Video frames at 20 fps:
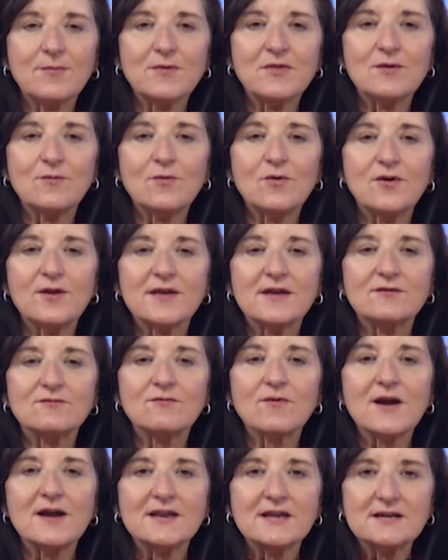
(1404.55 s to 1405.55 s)
up in the morning
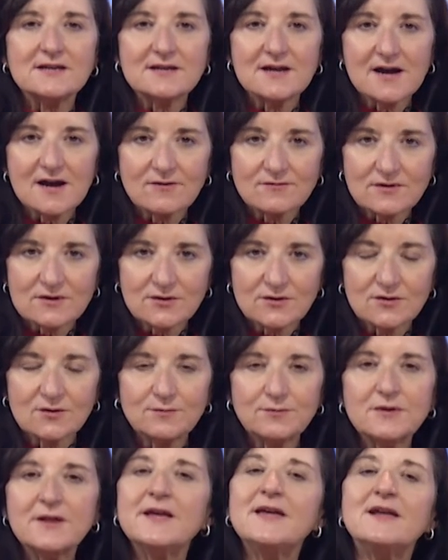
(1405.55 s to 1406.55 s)
and writing down a
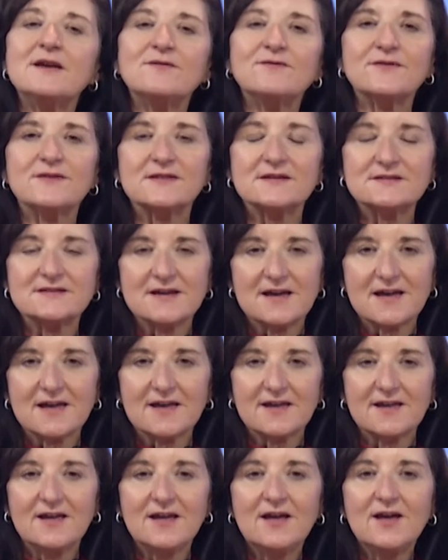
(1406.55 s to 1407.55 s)
little plan for the
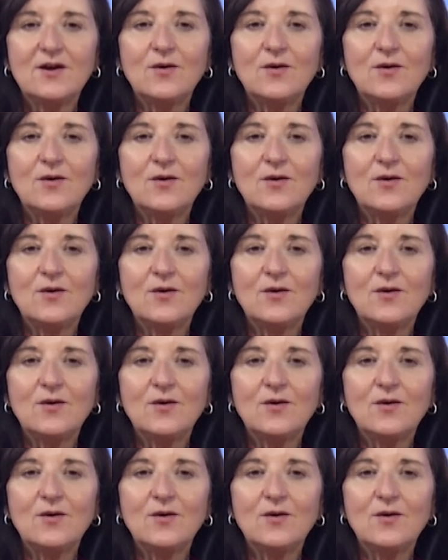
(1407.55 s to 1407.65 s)
day,